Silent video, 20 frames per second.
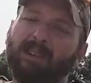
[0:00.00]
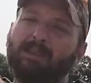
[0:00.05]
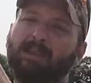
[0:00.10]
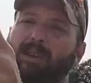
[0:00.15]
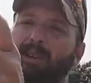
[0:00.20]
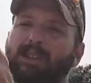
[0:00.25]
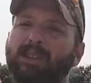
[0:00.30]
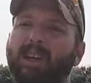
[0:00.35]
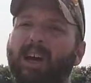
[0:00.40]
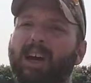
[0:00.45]

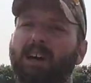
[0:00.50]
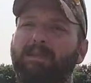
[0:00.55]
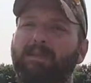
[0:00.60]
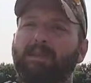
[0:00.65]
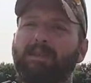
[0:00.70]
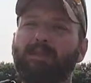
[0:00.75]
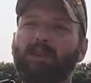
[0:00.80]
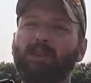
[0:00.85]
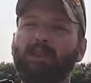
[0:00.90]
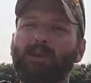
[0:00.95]
First off,
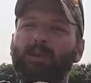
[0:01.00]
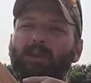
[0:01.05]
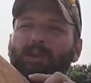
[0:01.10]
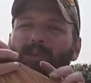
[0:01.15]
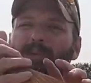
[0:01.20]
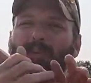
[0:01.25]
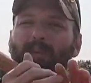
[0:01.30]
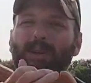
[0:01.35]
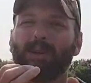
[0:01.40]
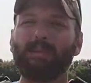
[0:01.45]
if you
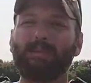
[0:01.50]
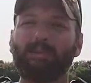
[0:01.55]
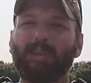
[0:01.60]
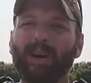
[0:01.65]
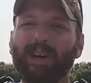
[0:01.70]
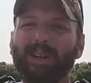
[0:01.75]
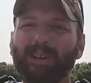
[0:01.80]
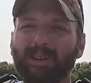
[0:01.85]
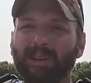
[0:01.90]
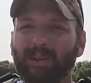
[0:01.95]
were to
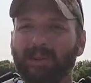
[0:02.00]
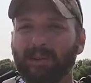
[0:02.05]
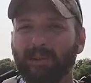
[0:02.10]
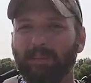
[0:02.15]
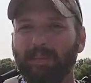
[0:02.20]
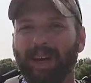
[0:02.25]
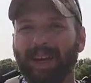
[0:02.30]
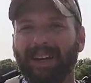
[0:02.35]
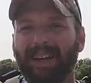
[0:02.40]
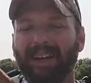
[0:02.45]
break or lose a
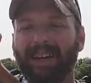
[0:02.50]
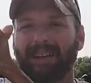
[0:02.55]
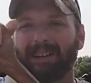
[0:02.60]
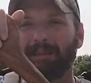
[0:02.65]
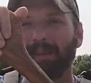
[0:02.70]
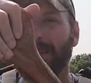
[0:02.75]
paddle out in